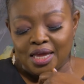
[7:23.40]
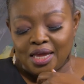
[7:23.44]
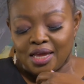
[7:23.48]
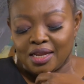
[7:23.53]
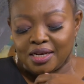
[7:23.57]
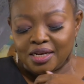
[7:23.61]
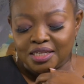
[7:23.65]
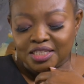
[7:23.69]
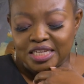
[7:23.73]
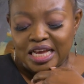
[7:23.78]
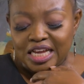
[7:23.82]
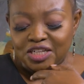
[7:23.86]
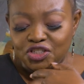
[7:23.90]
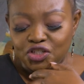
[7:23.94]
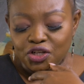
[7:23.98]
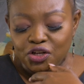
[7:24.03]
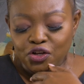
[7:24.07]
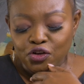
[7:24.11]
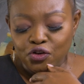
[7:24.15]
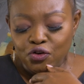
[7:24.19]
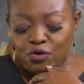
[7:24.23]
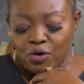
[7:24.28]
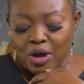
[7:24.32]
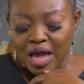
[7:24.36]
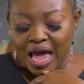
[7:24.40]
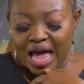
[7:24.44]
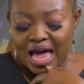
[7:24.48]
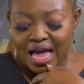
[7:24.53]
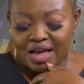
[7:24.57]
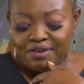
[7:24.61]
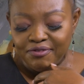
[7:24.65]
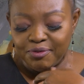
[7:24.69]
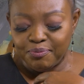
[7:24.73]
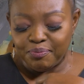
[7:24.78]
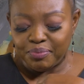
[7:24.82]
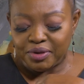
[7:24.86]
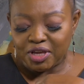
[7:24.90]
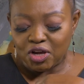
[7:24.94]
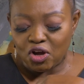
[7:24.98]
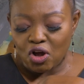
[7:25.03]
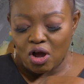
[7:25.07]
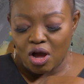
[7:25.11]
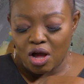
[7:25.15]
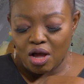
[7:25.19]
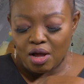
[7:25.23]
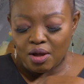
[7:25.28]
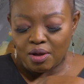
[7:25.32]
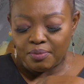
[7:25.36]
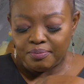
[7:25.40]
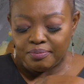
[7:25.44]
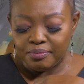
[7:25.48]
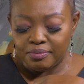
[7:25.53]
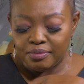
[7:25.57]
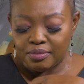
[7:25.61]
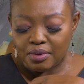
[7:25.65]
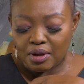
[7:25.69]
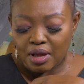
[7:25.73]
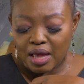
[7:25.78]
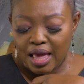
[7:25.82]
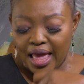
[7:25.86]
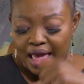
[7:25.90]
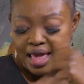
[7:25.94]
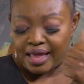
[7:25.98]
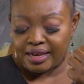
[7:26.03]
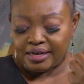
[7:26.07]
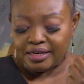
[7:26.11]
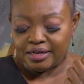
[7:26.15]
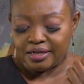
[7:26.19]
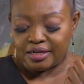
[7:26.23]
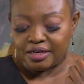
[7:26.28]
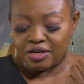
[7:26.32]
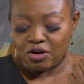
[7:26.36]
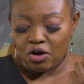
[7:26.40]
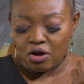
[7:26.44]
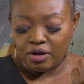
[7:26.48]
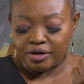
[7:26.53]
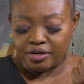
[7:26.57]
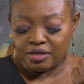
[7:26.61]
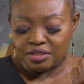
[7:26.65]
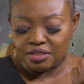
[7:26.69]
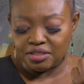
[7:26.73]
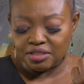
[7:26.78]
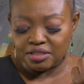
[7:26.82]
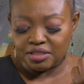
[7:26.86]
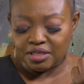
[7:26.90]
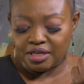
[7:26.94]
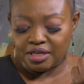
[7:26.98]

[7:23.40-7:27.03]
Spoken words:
Natasha, you have a BCom and an honors